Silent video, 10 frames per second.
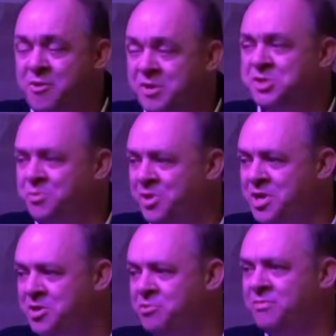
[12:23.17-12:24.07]
and there isn't
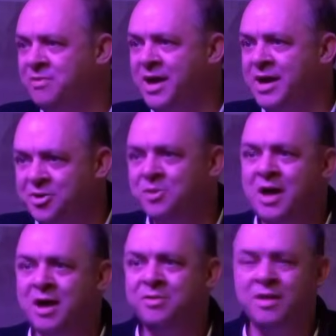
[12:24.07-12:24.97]
really a unifying
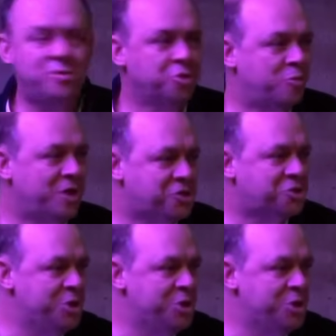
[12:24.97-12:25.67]
underlying thing called a witch.